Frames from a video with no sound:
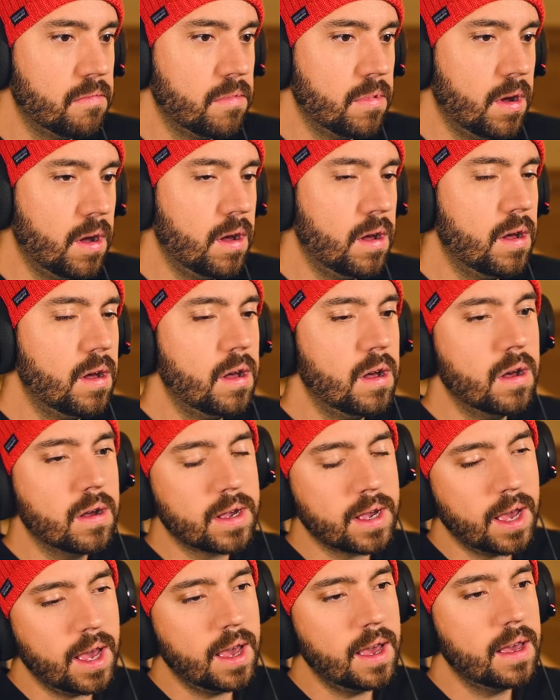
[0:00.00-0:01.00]

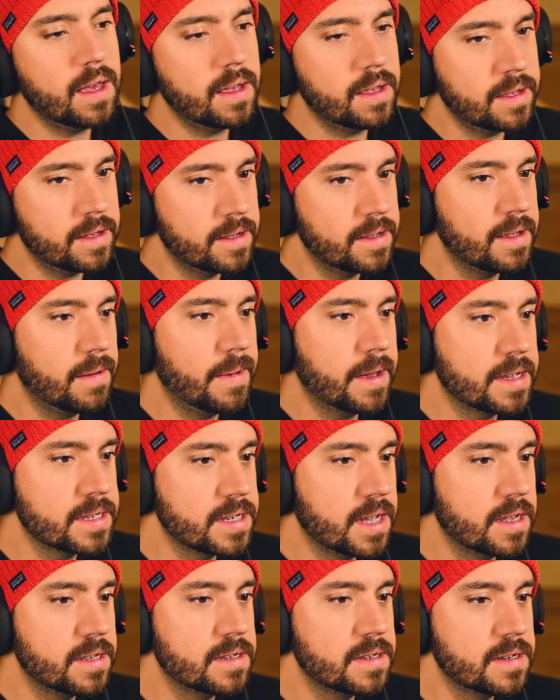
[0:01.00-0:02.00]
Okay, that makes
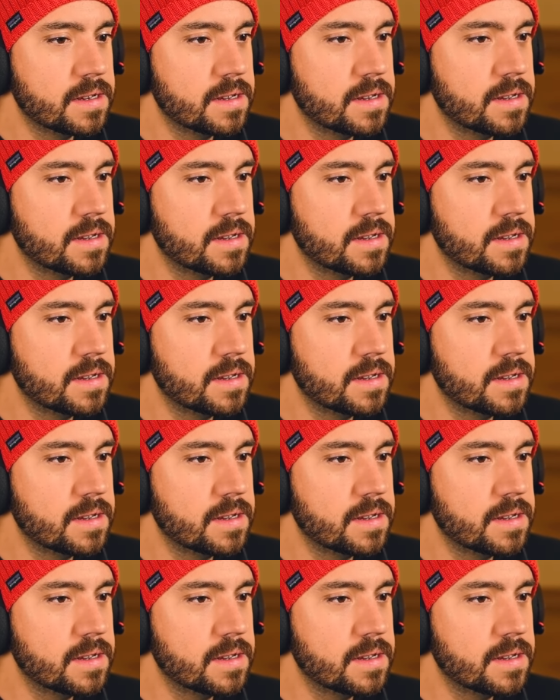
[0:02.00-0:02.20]
sense.